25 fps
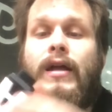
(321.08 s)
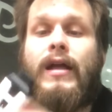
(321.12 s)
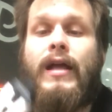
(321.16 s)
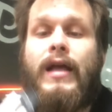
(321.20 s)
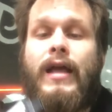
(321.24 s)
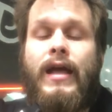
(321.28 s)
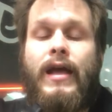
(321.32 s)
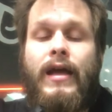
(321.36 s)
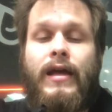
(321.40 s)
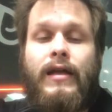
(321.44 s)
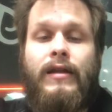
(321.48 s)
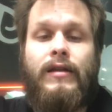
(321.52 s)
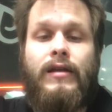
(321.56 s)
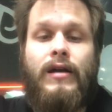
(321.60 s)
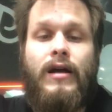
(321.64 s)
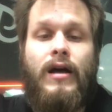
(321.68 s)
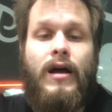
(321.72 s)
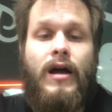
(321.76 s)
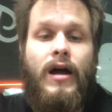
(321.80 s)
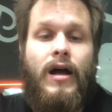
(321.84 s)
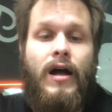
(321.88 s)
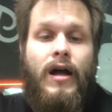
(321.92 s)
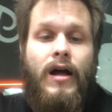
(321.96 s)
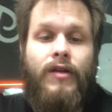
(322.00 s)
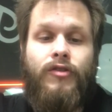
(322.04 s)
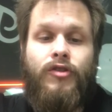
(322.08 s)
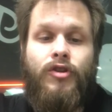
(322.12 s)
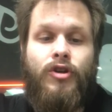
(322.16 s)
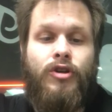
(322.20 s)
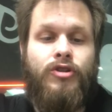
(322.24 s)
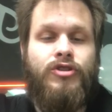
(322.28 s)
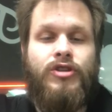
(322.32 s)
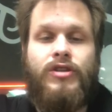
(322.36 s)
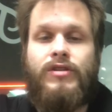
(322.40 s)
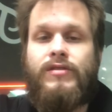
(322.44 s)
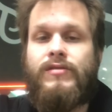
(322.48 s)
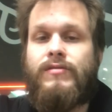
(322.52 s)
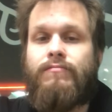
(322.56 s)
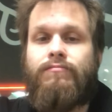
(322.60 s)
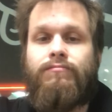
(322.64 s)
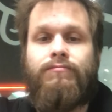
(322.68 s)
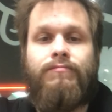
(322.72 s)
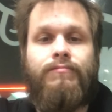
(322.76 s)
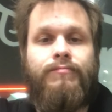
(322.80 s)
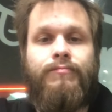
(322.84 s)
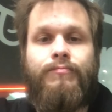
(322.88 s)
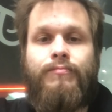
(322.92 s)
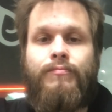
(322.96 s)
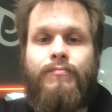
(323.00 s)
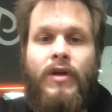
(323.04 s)
and they're just
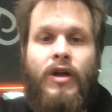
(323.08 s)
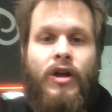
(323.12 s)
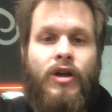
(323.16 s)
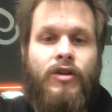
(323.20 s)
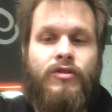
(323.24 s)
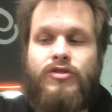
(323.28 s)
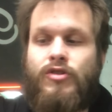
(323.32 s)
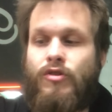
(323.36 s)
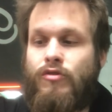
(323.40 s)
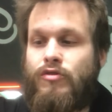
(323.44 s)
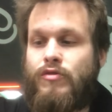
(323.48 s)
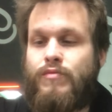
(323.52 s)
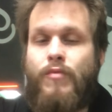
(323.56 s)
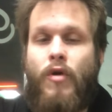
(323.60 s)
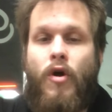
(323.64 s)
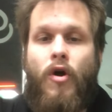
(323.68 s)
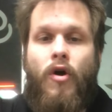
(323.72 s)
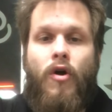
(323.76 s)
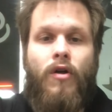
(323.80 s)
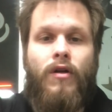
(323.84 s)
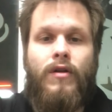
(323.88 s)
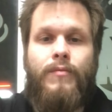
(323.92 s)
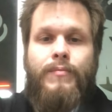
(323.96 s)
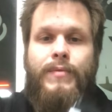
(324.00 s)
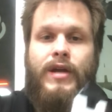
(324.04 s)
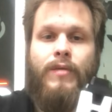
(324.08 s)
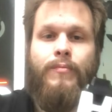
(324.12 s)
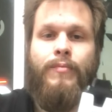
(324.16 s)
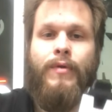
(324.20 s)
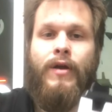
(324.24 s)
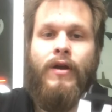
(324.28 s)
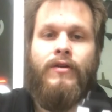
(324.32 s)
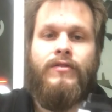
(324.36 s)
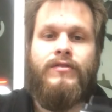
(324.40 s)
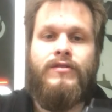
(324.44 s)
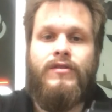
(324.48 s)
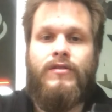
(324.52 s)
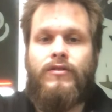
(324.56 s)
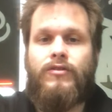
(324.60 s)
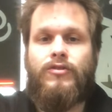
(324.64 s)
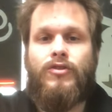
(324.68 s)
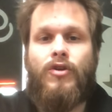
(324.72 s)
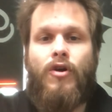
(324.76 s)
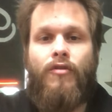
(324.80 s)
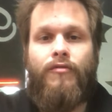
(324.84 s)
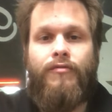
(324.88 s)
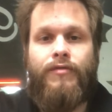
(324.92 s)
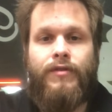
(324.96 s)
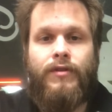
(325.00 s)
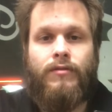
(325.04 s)
so small. I mean, compare it to the
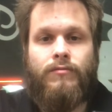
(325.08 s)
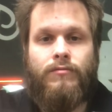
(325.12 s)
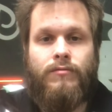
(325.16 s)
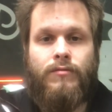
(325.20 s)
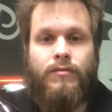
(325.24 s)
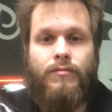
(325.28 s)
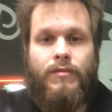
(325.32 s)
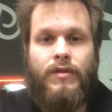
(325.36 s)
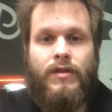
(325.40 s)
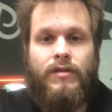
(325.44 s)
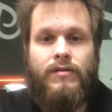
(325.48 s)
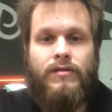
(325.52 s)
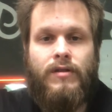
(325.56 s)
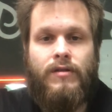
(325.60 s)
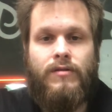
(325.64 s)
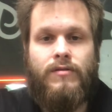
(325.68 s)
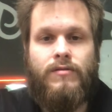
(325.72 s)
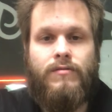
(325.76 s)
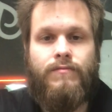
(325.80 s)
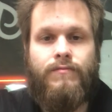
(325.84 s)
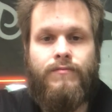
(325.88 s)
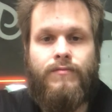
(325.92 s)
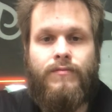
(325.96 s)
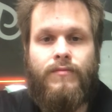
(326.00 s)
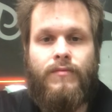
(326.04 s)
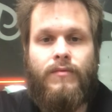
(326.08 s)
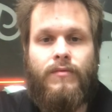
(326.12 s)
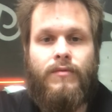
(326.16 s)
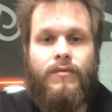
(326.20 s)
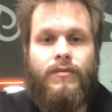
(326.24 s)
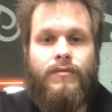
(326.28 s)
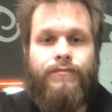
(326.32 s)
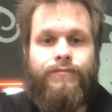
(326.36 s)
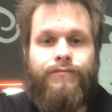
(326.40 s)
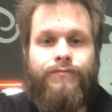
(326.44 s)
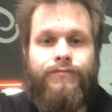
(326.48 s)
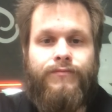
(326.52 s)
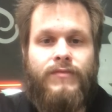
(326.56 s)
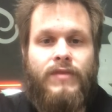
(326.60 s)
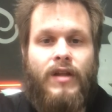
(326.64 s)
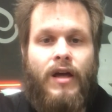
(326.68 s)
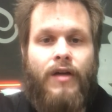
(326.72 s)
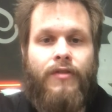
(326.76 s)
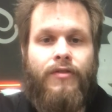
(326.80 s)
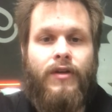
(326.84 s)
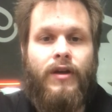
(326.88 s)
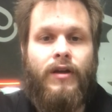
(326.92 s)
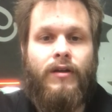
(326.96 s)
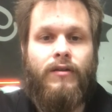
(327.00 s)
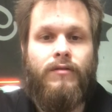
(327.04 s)
Dolphin. That's just
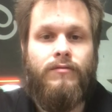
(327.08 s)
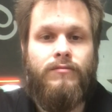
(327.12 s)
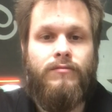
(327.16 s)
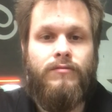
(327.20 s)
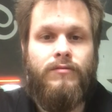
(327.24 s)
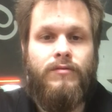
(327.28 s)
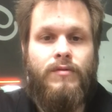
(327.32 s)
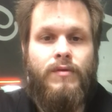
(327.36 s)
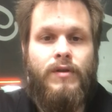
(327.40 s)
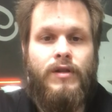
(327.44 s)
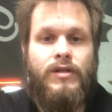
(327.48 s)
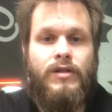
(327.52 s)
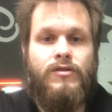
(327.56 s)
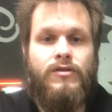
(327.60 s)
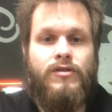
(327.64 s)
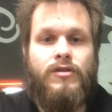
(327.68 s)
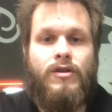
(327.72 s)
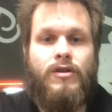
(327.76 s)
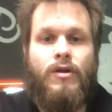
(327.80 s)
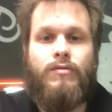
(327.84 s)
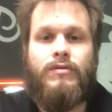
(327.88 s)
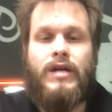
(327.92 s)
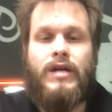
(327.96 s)
nothing. It's so